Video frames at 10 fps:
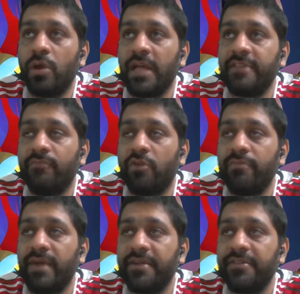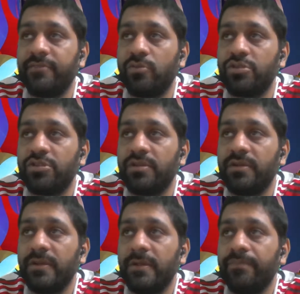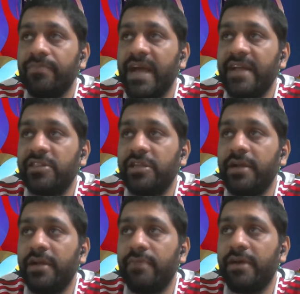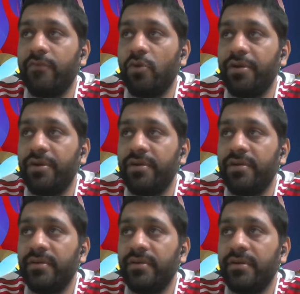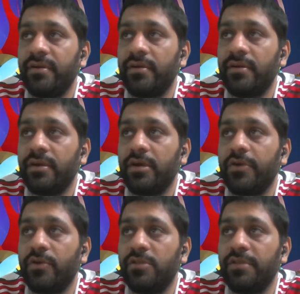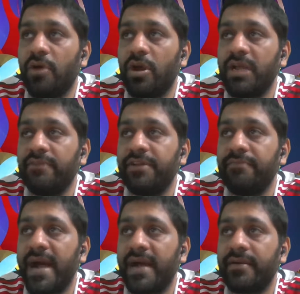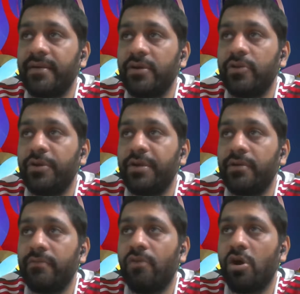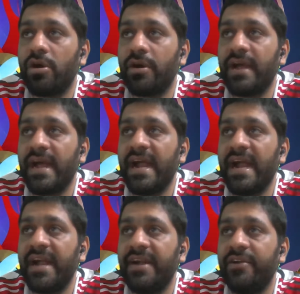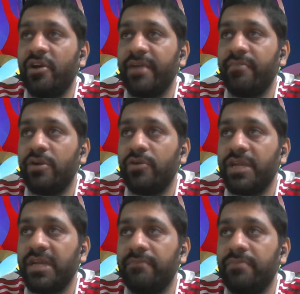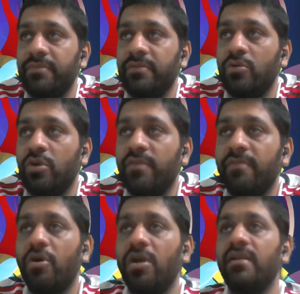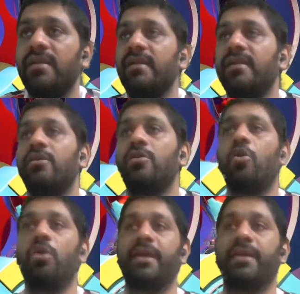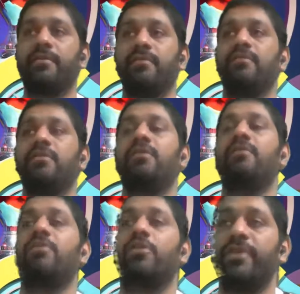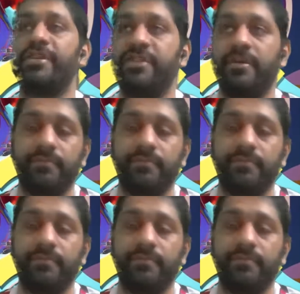That's what matters the most. Nicely done by Foden. Controls the ball, gives it back to Walker, and not able to keep hold of the ball. Goal kick for Croatia.